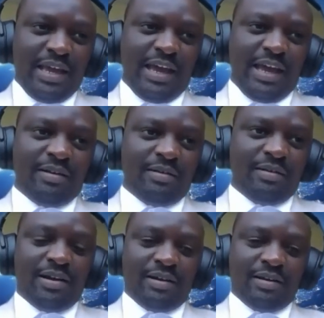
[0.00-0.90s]

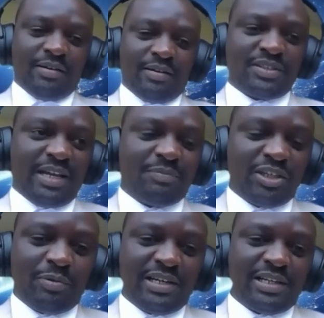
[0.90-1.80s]
And
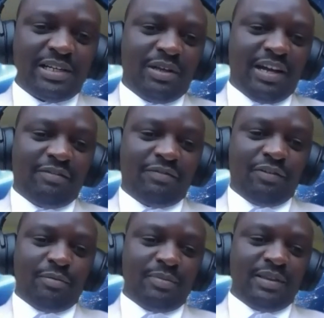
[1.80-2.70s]
subsequently, we have
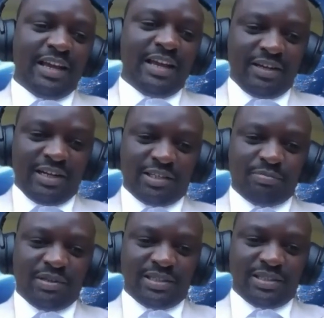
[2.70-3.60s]
formed the African
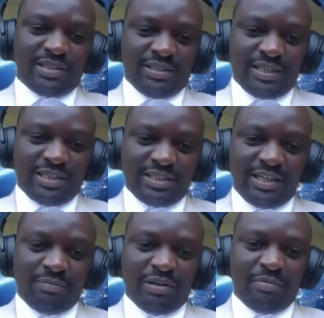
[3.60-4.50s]
Space Agency as
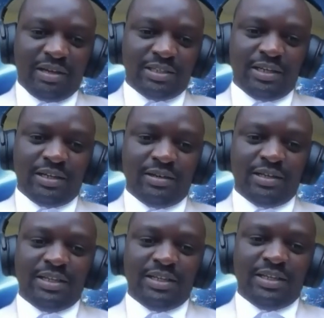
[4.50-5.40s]
the implementing
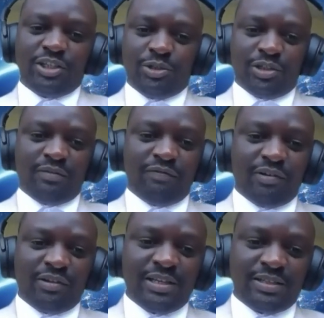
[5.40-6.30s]
institution
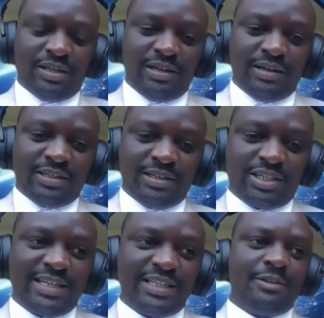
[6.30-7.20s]
for this
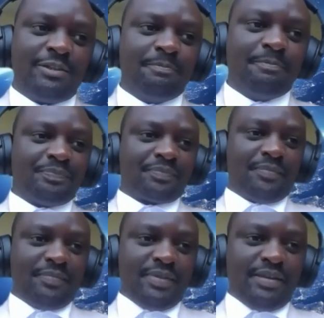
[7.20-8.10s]
strategy.
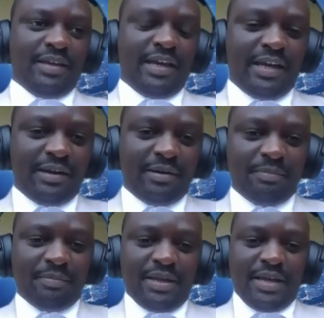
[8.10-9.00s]

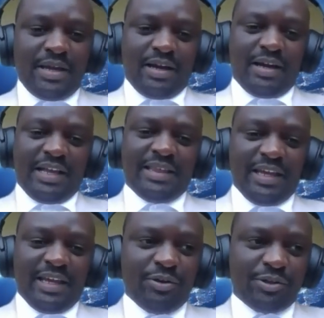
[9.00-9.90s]
And in
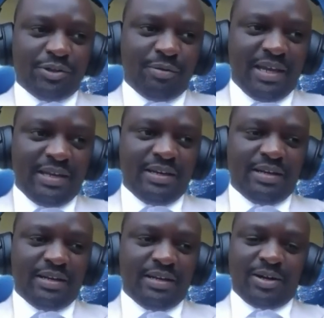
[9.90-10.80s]
the EO domain,
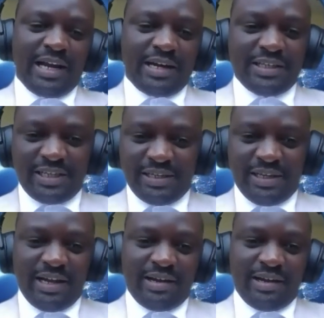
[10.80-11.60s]
concurrently,